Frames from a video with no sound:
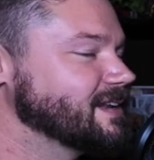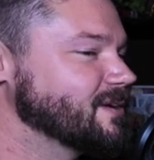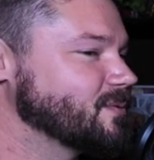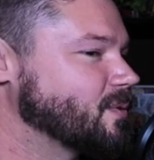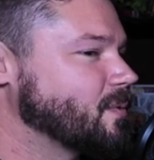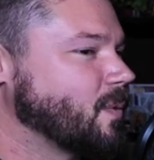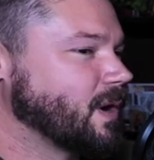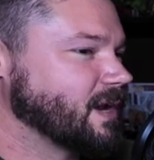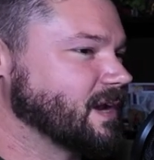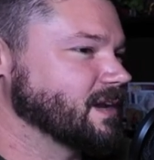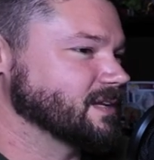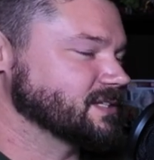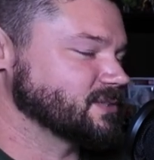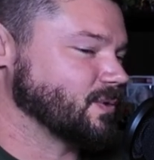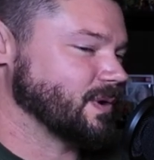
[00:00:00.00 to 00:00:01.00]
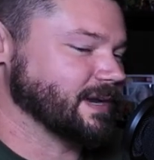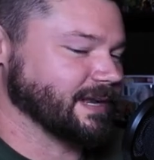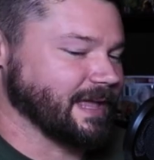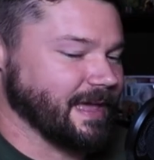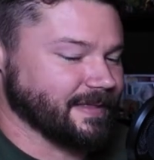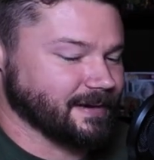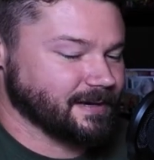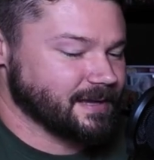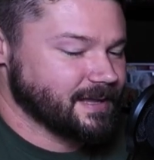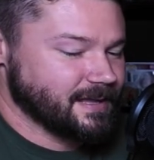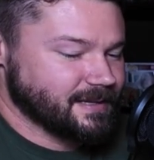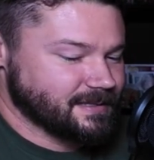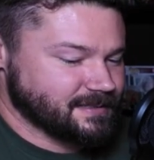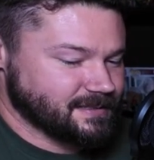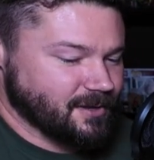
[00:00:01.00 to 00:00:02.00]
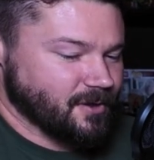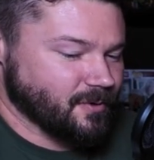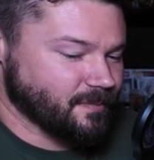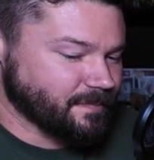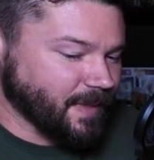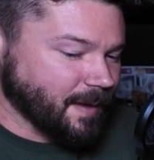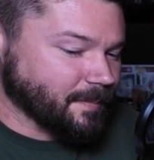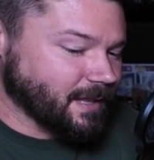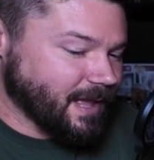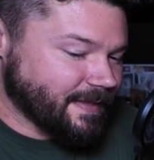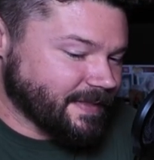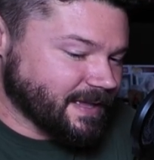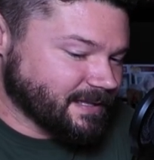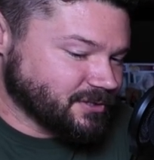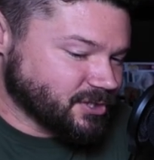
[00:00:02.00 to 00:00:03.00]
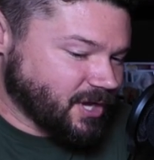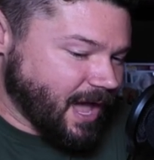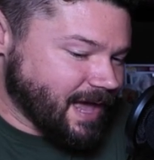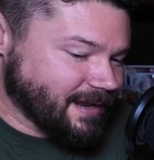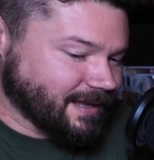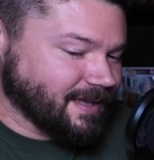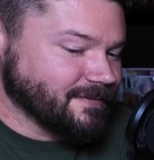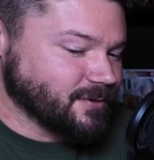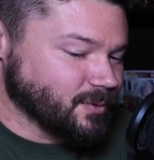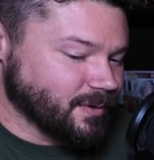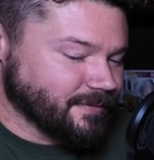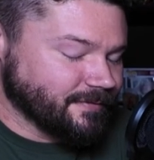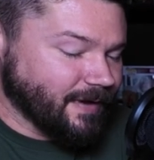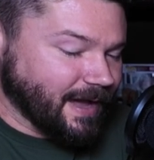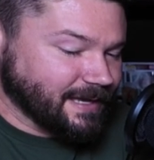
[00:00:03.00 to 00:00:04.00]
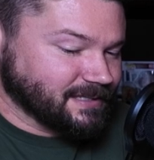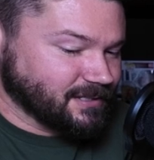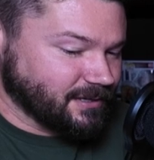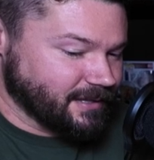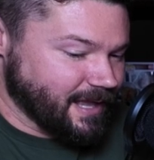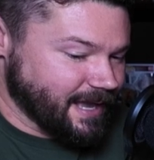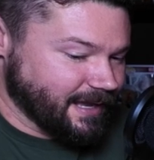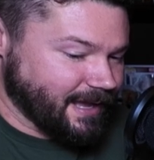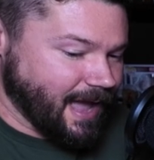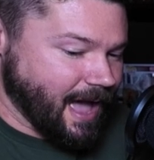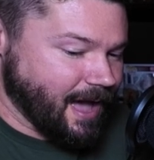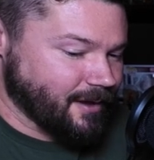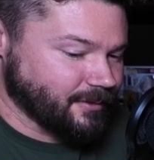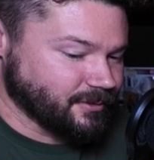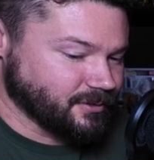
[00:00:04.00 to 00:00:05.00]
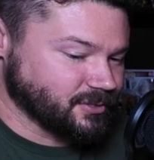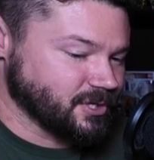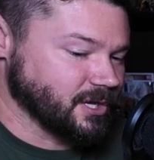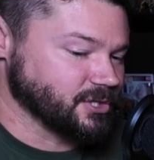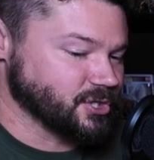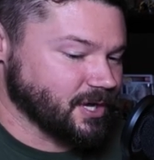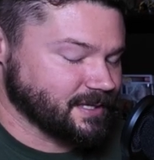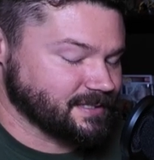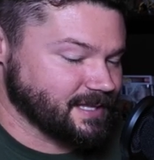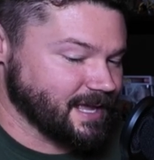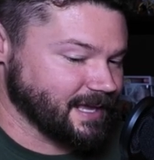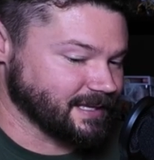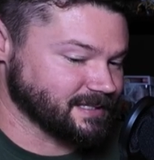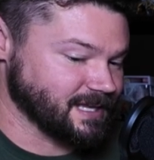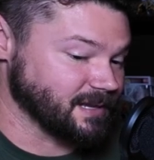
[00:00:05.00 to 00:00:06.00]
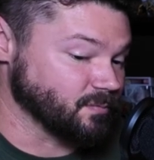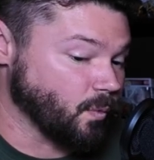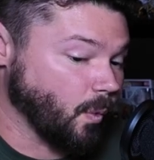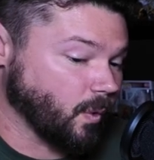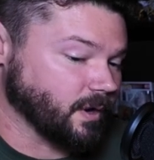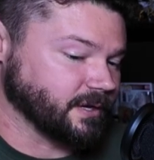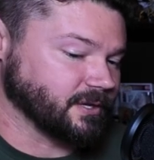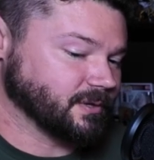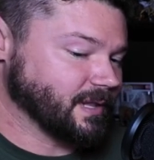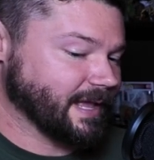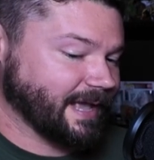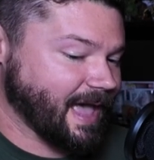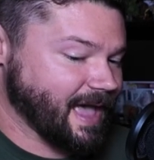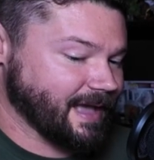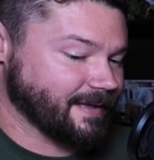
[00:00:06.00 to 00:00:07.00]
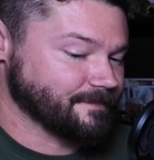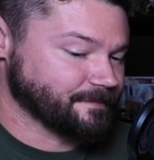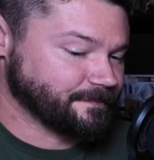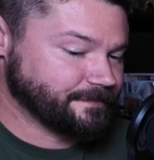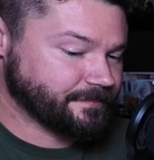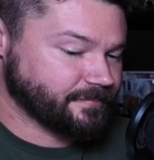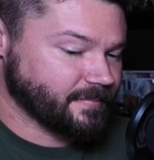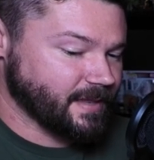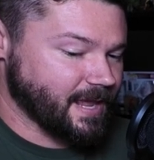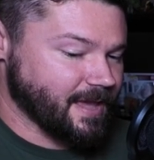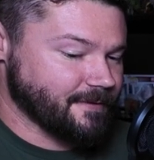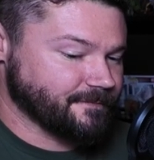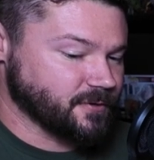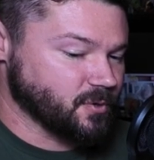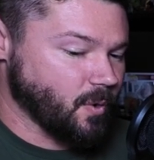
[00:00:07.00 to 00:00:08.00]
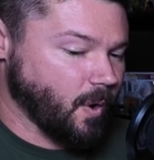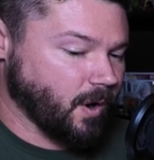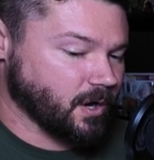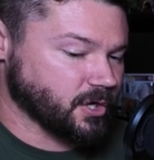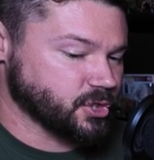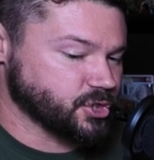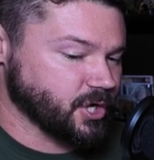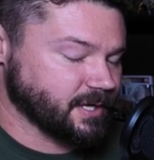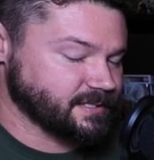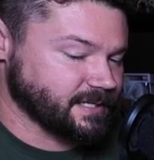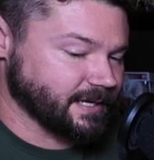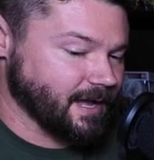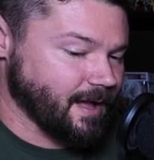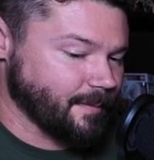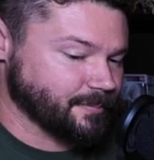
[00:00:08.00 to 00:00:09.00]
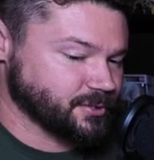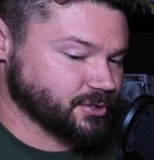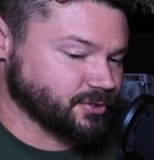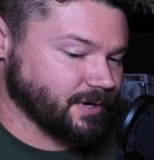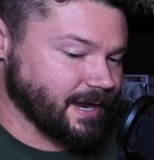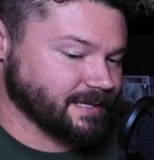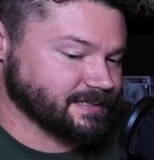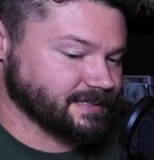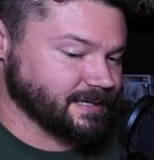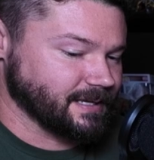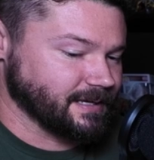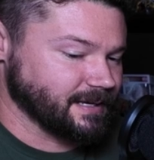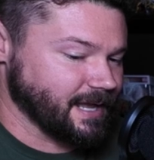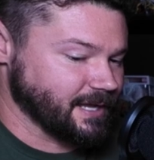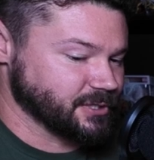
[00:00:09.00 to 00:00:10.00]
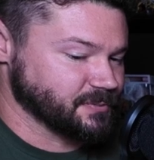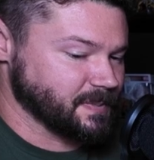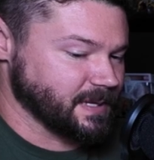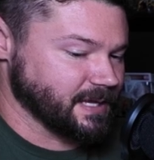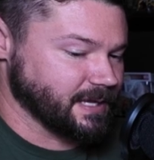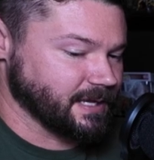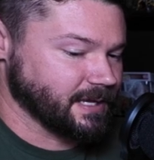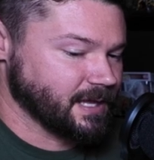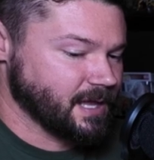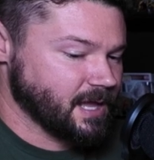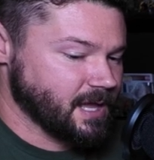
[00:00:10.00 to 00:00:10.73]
We're working on a story together. So I'm glad they kind of give you advice on like how to adjust things and warn you like, hey, if you are adjusting up stress in HP,